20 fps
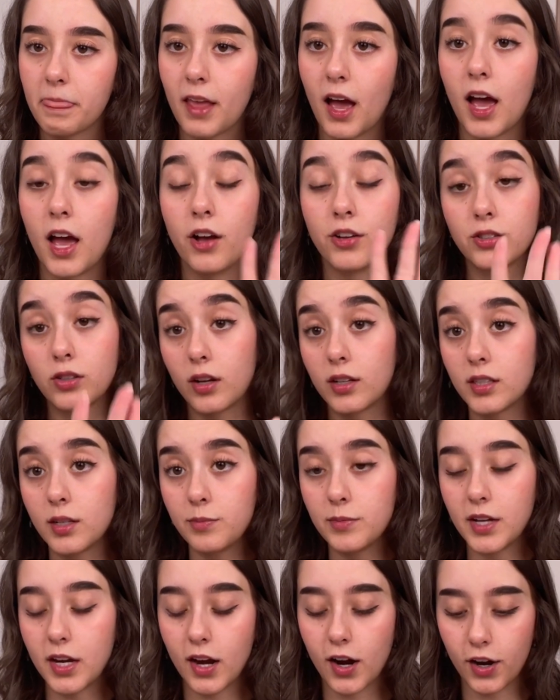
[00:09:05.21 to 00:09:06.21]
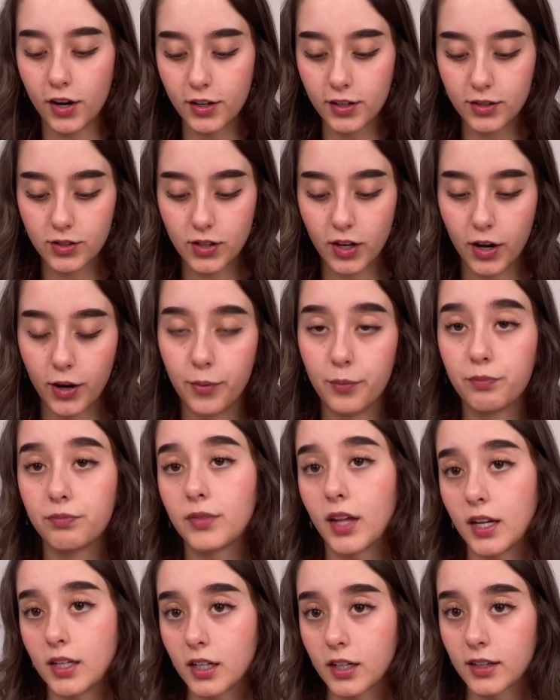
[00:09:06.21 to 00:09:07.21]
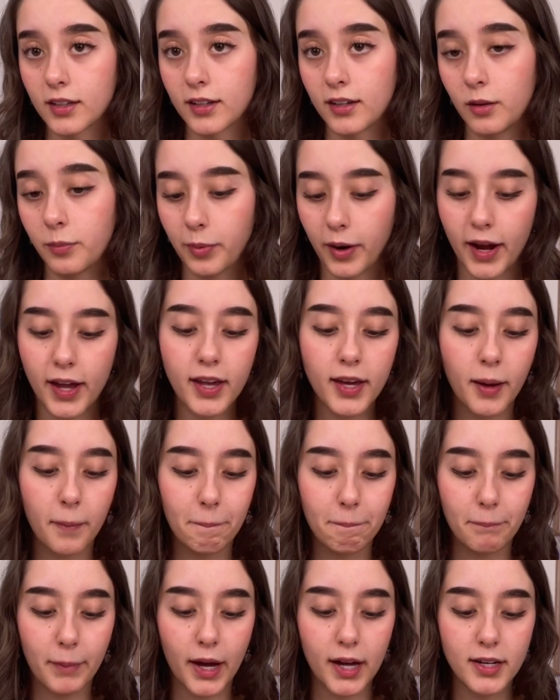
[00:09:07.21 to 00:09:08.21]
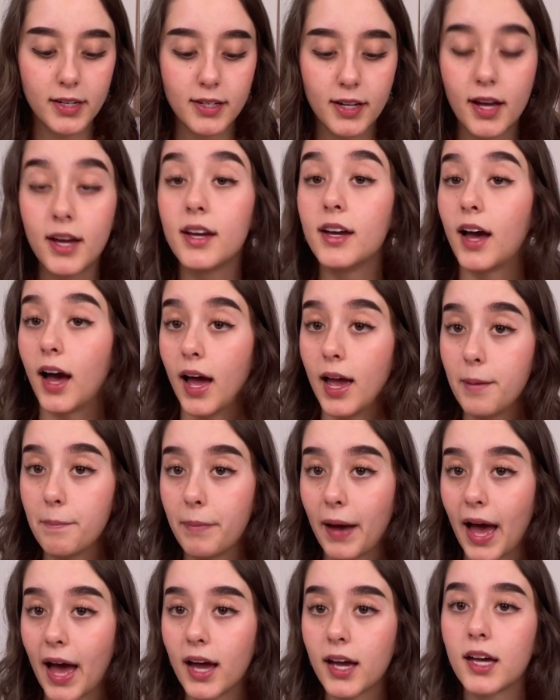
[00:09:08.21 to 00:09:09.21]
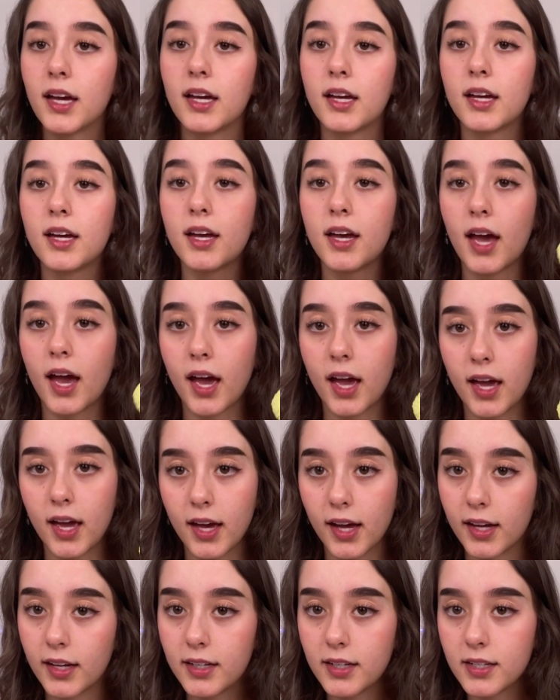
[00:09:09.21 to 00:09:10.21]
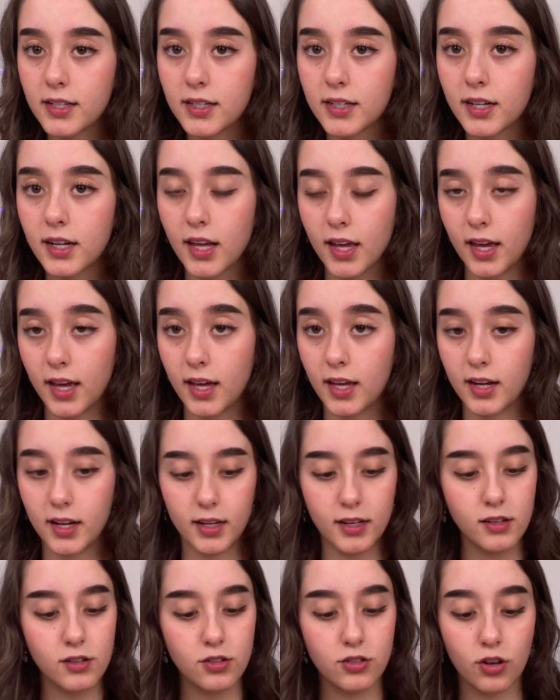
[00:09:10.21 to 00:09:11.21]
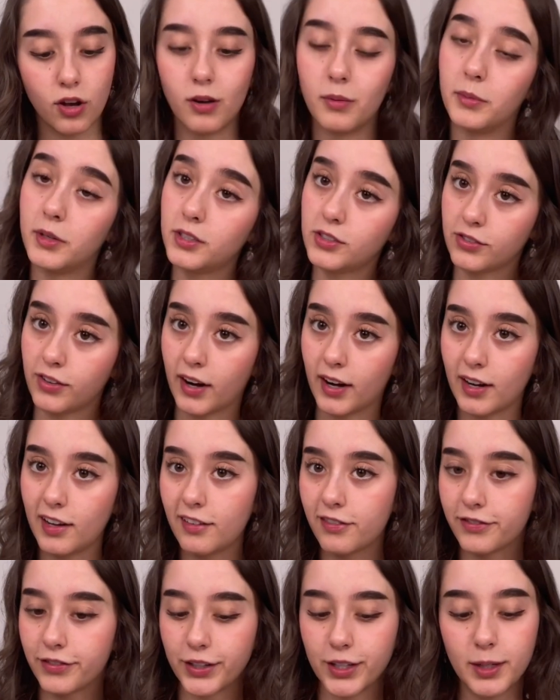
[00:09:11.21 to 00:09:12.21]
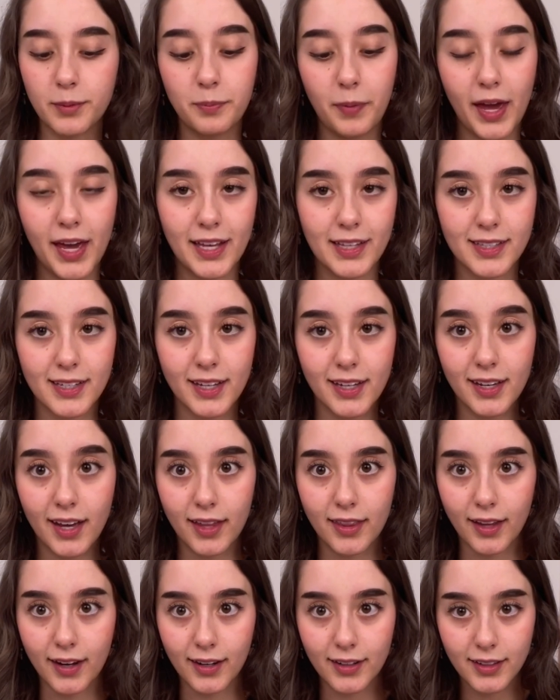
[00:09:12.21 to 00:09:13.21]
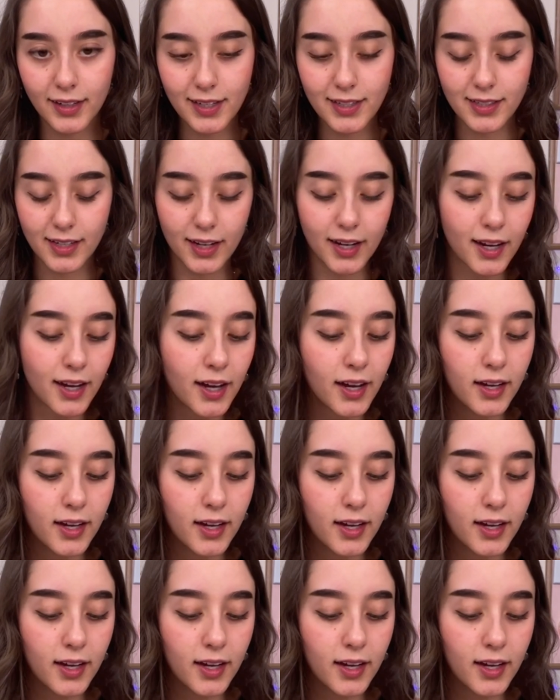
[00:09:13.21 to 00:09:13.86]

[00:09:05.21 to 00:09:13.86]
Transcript: I also had some dinner, so I took a little break, but I'm back, and it is almost ready for painting and then glazing.